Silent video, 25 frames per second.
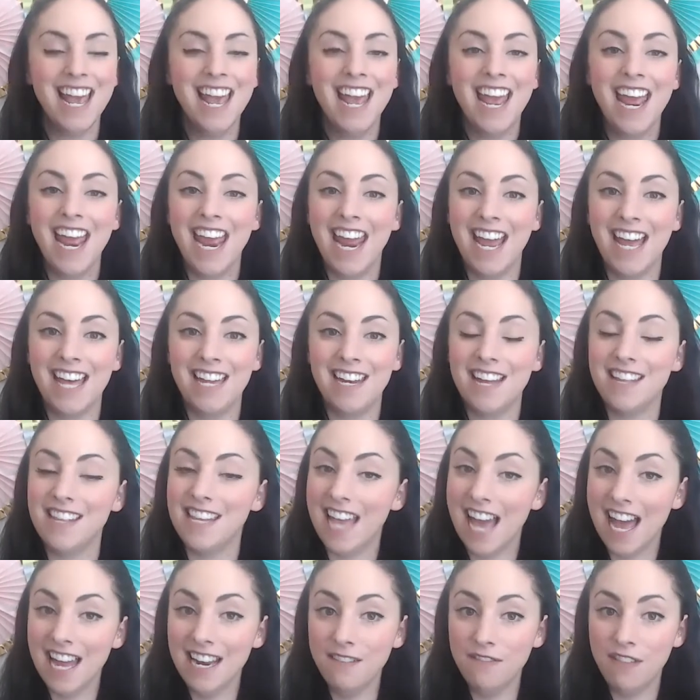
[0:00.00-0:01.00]
And at
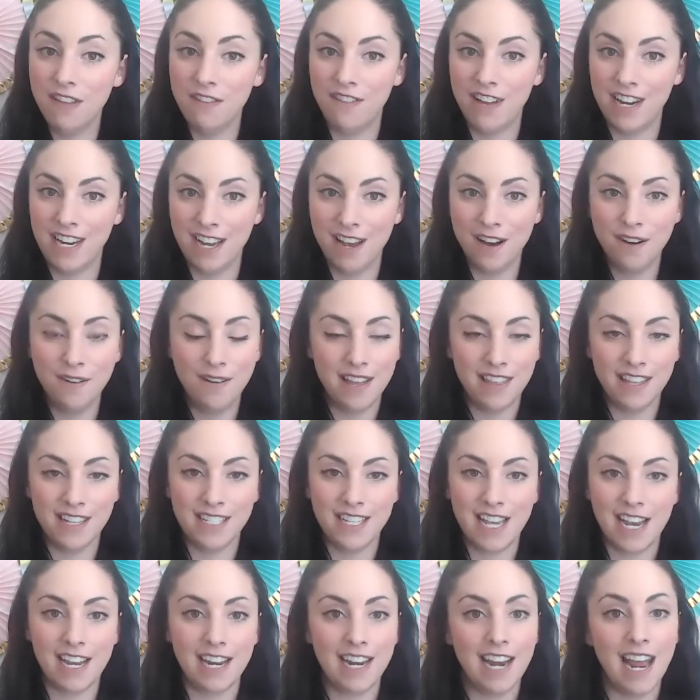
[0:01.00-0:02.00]
the end of the video, in the
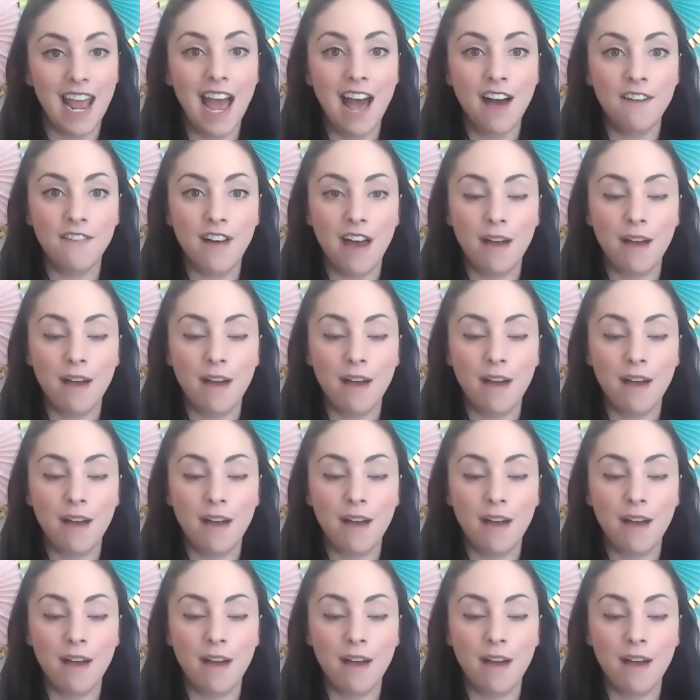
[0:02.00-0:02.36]
second half,